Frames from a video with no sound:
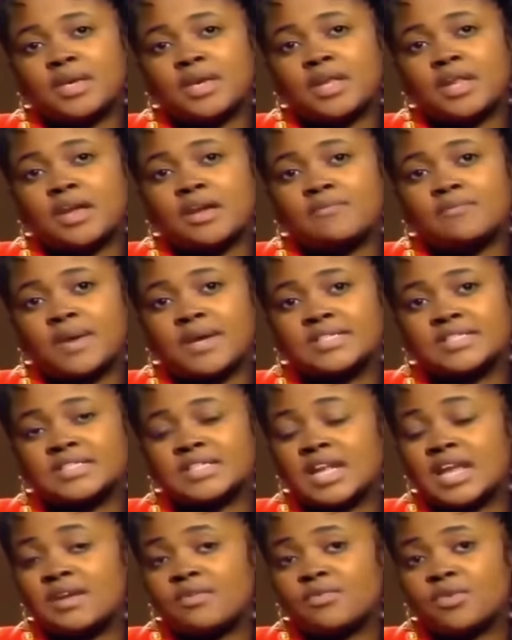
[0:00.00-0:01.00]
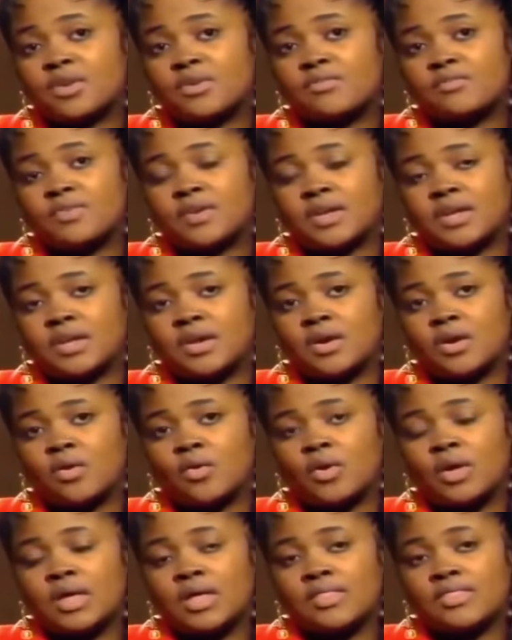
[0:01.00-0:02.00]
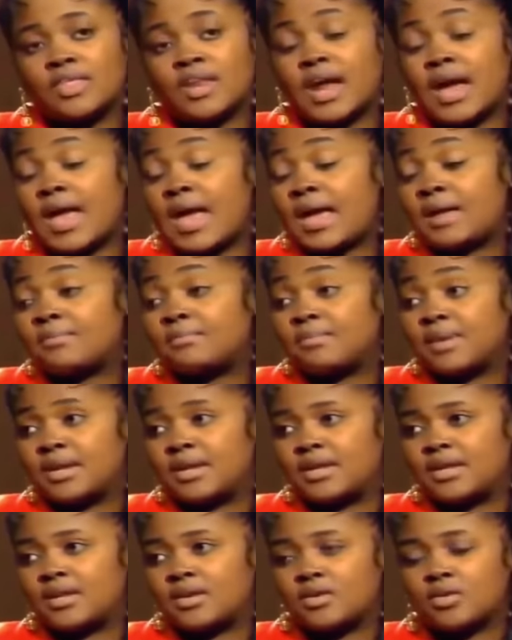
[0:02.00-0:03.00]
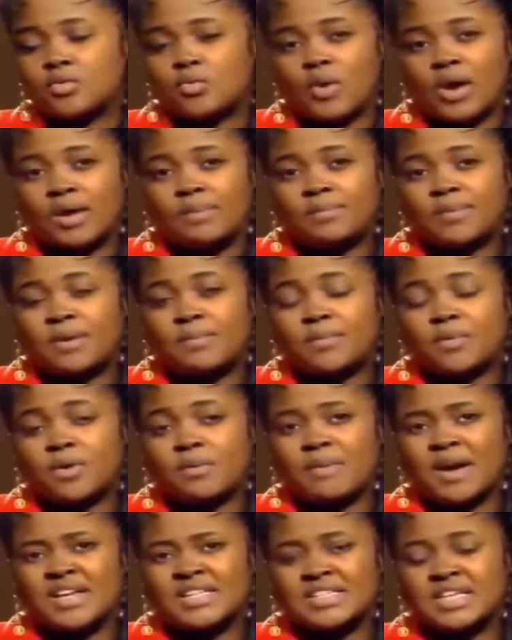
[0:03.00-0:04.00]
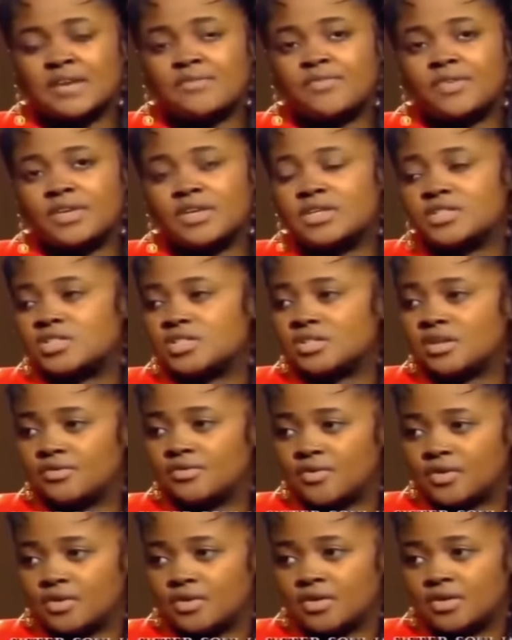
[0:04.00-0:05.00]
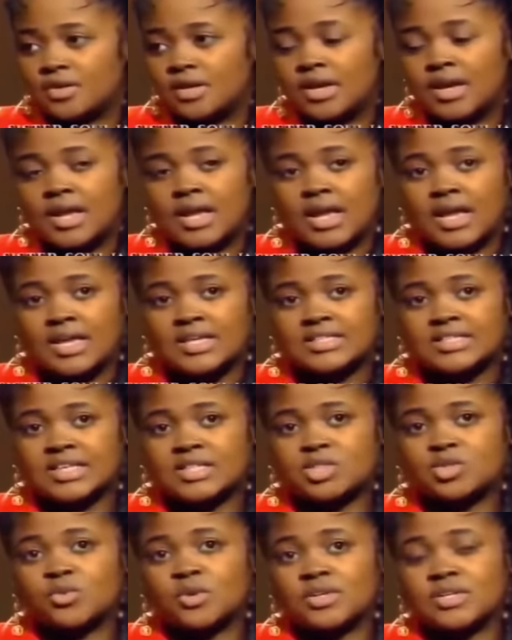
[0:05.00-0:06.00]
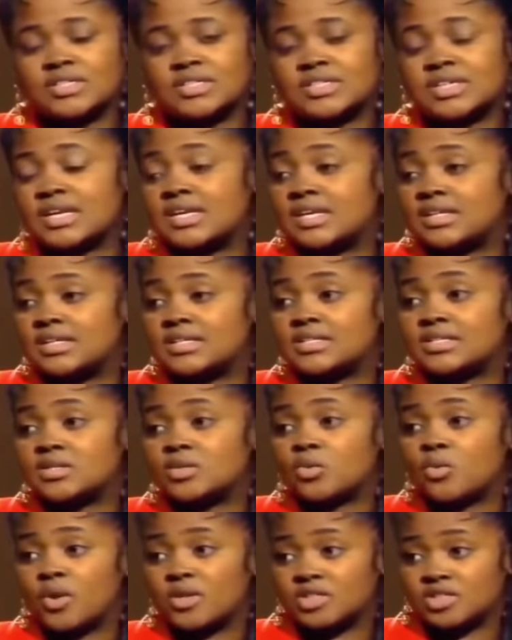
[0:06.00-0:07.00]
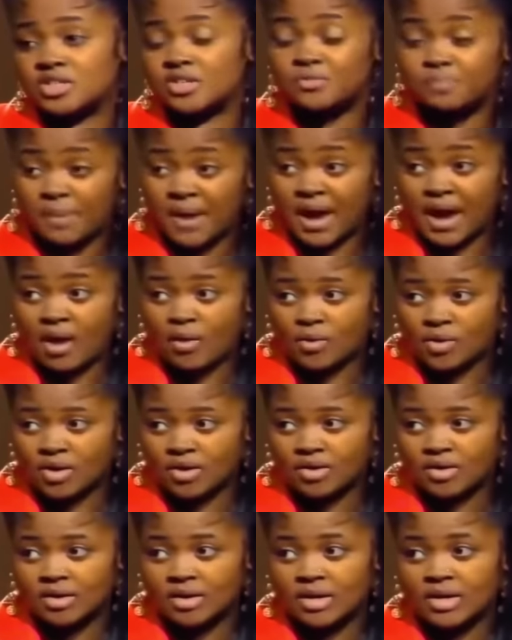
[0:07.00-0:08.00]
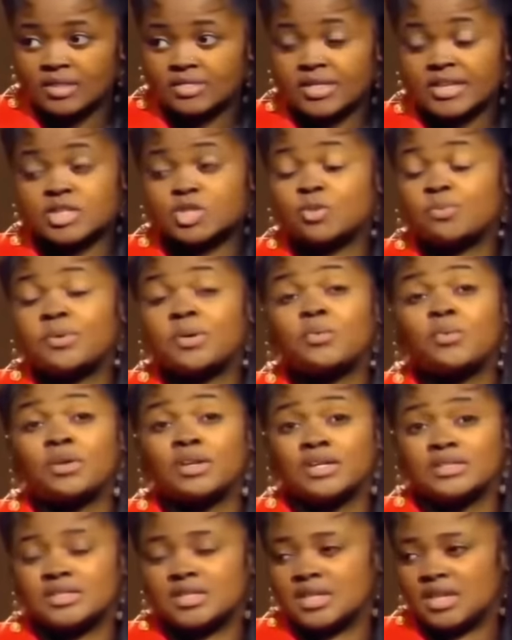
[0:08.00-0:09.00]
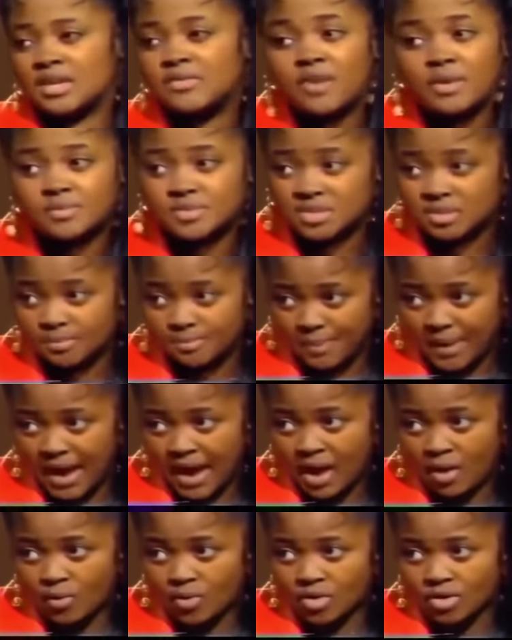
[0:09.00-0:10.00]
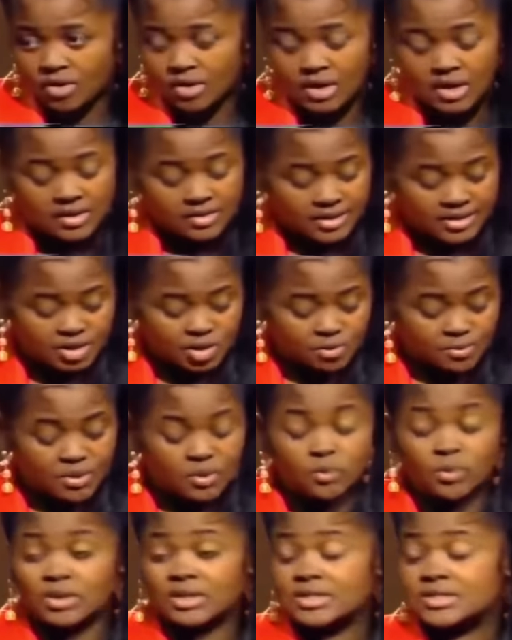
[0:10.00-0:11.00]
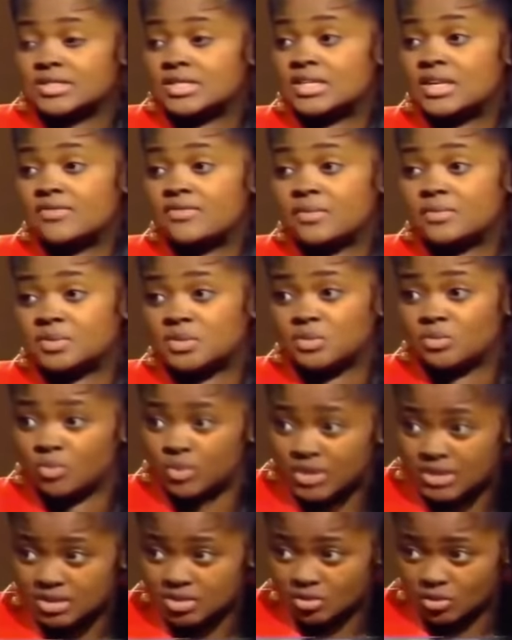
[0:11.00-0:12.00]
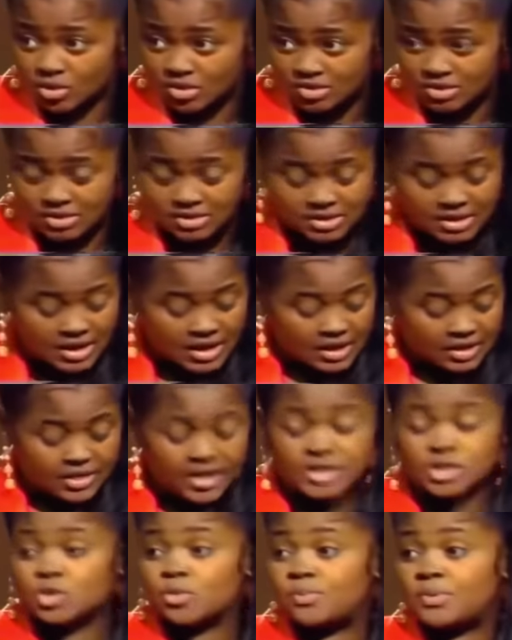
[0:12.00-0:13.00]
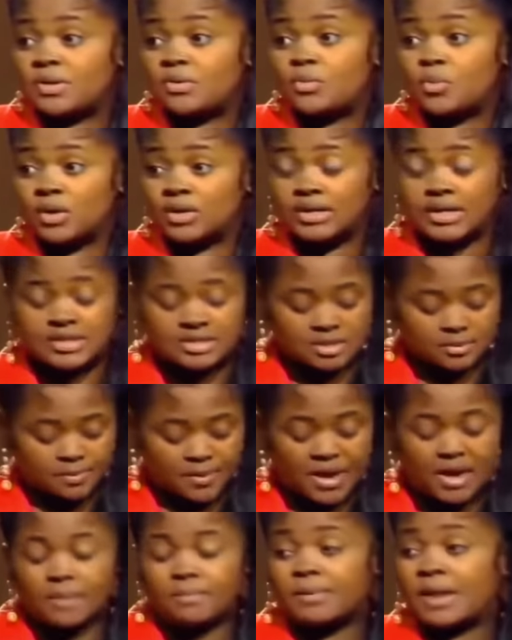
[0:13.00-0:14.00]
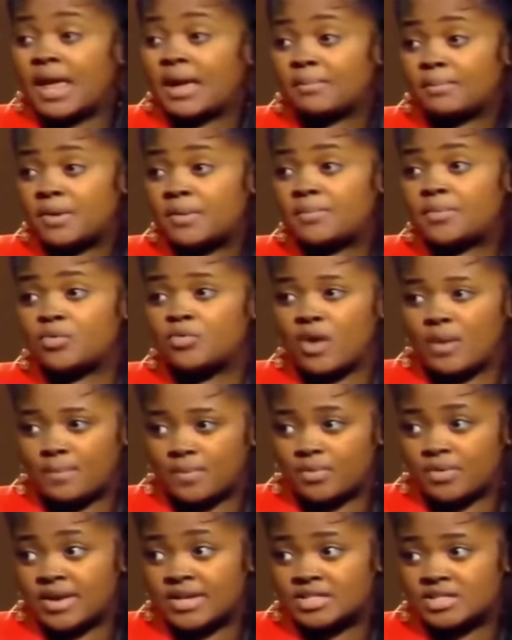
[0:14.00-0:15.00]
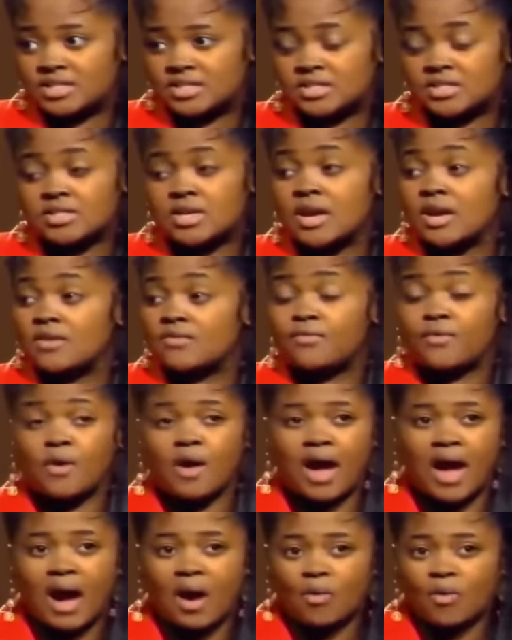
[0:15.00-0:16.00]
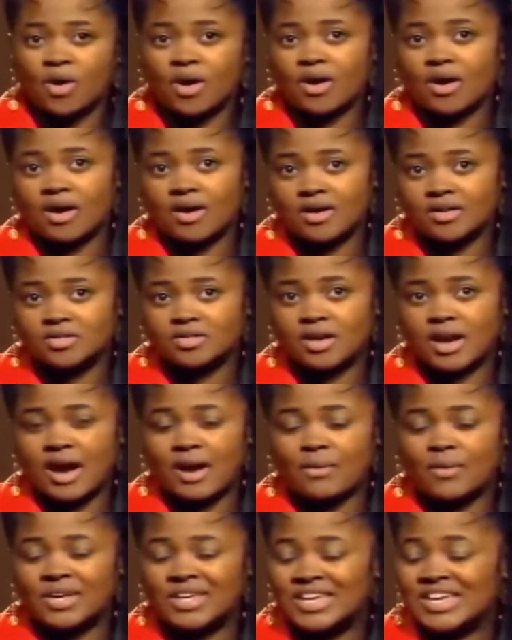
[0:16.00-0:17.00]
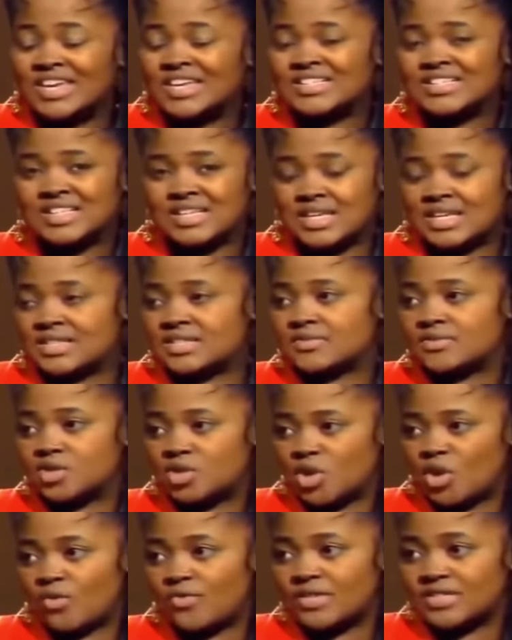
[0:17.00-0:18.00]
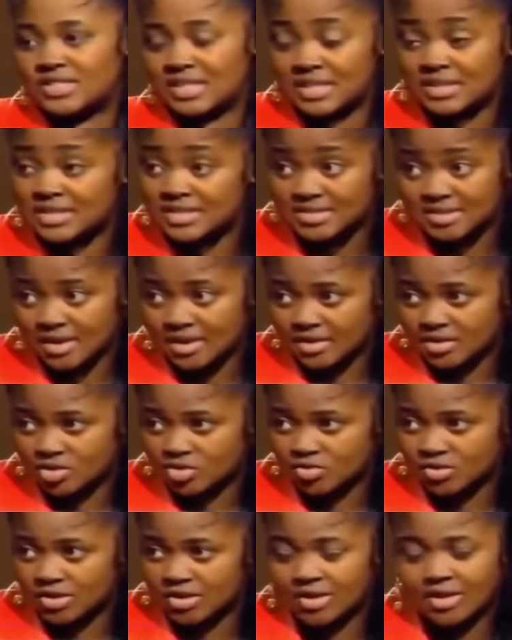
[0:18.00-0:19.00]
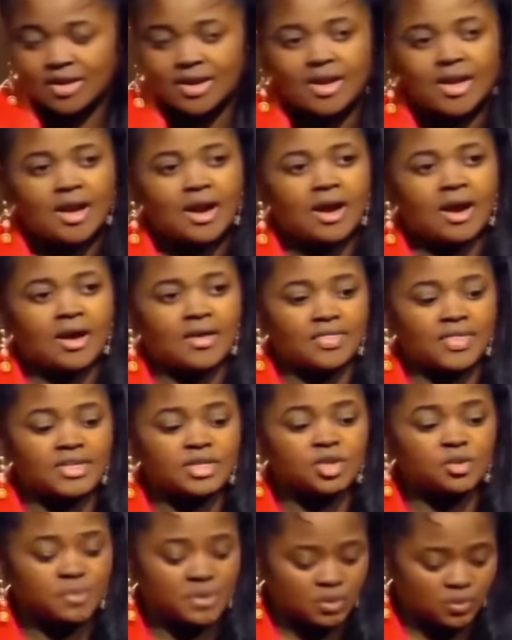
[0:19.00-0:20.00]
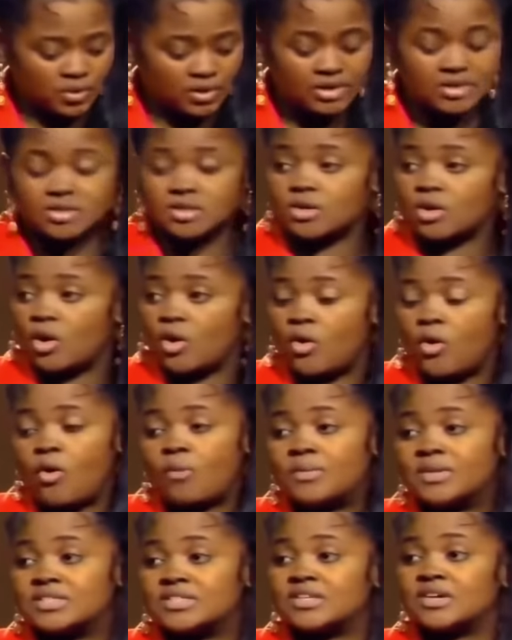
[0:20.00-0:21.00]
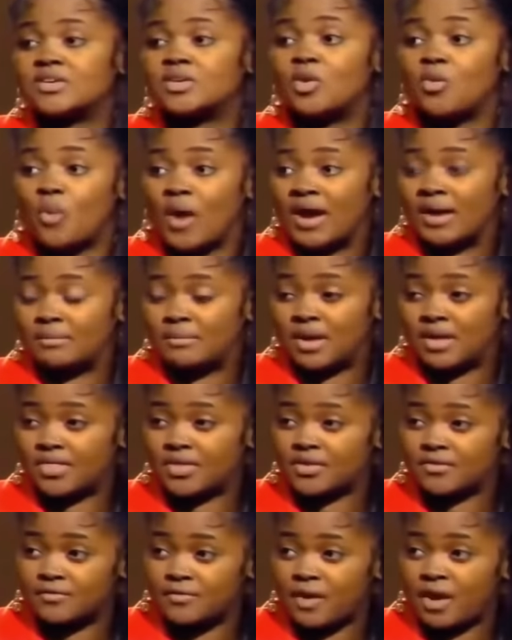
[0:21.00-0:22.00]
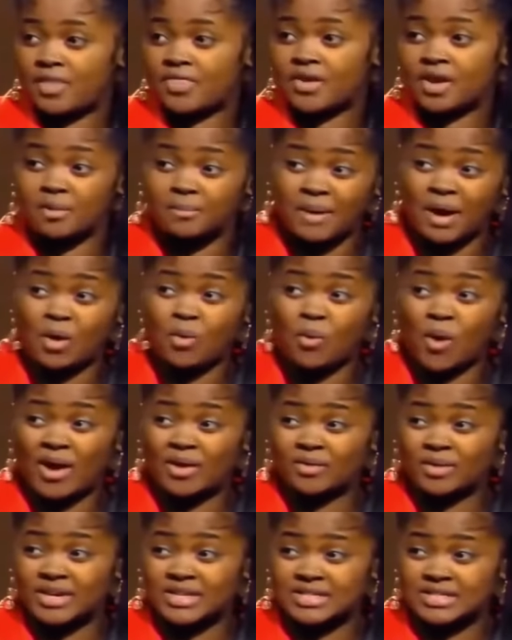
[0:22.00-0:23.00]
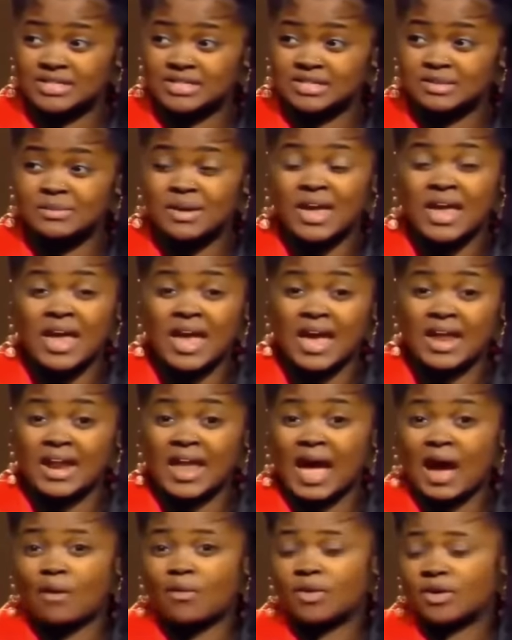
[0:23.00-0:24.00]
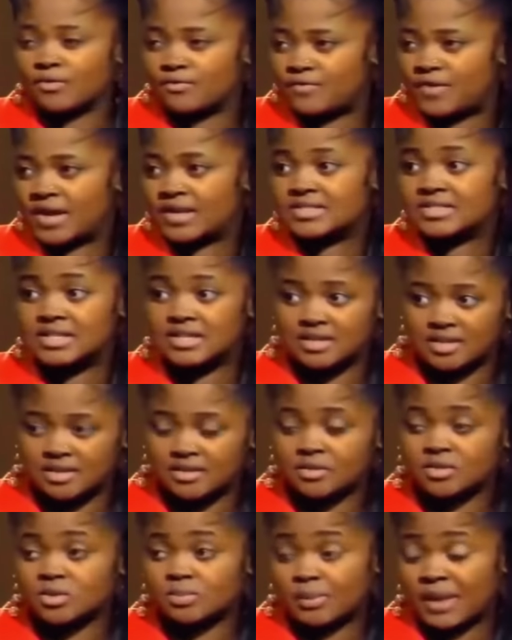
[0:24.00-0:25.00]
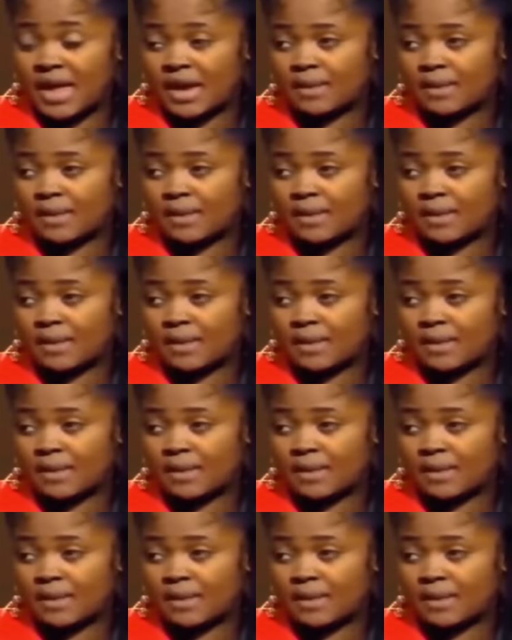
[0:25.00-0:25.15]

beginning of my slavery video that I hadn't met any good white people, and my definition of good is that you understand that this is a question of power, that you be willing to give up some power, that you be willing to give up some resources, that you be willing to pay black people reparations for our, our years and years of service in this country, uh, that you would be willing to go home and tell your white mother and father about white racism and how it affects and kills